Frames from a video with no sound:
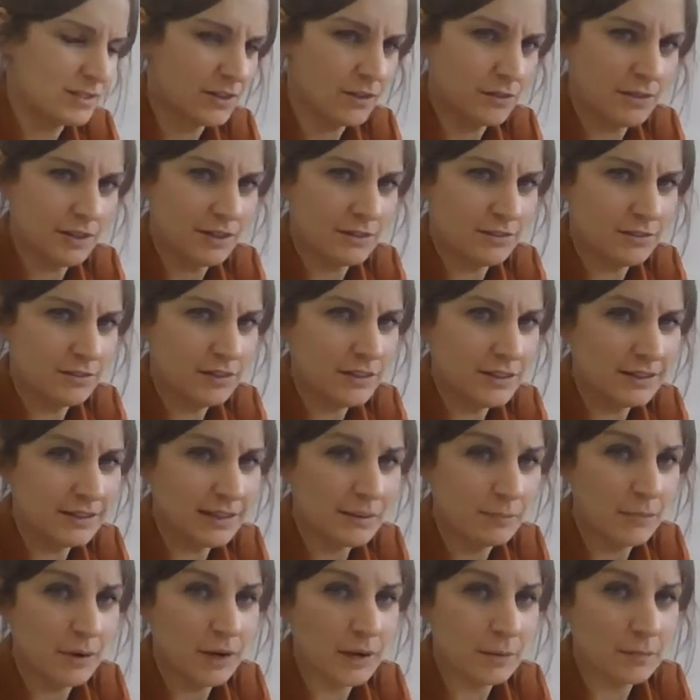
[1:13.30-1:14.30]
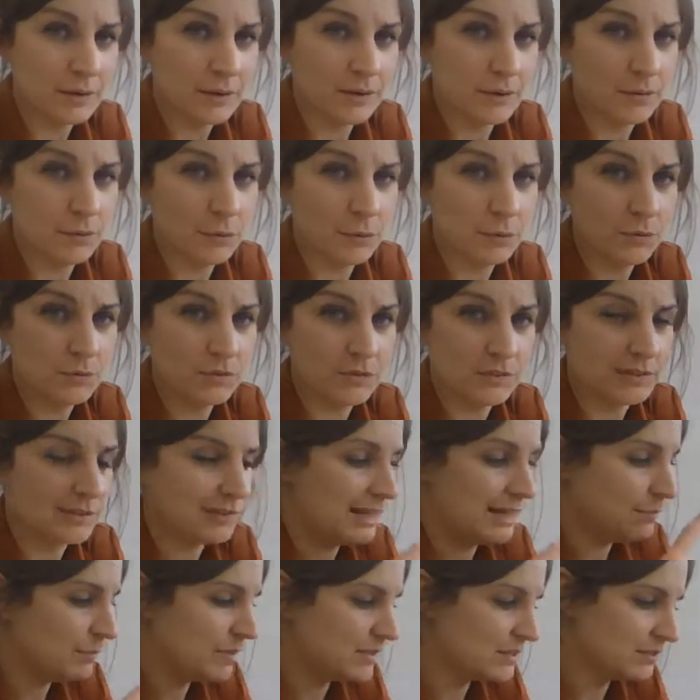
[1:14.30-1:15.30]
they think it might be the horses.
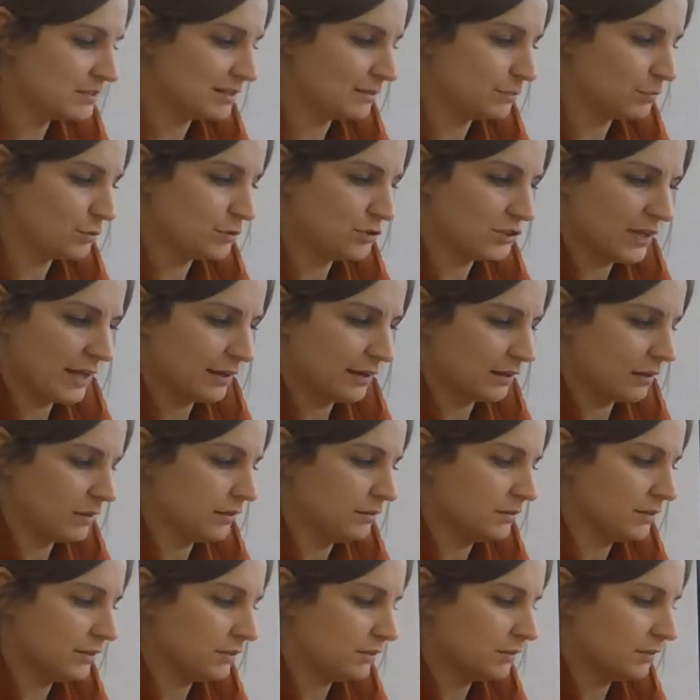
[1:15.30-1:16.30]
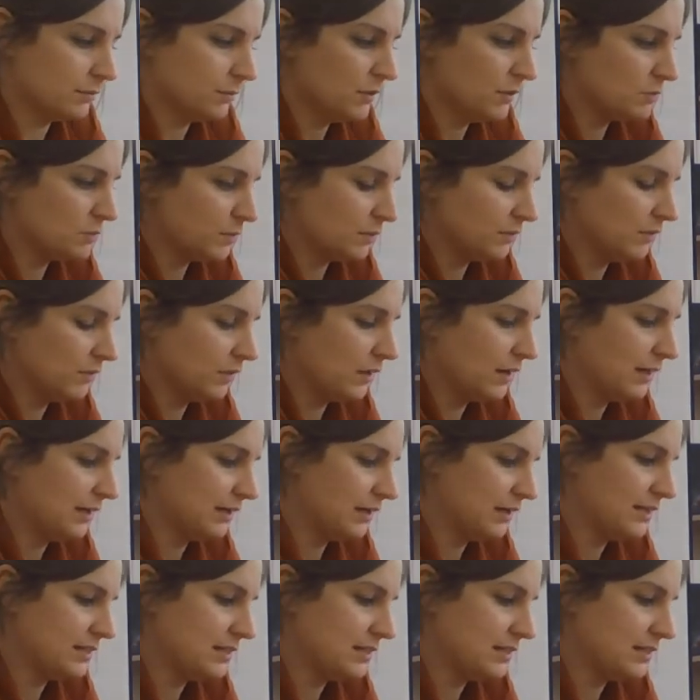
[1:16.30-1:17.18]
Let me just double check. I think you must be right.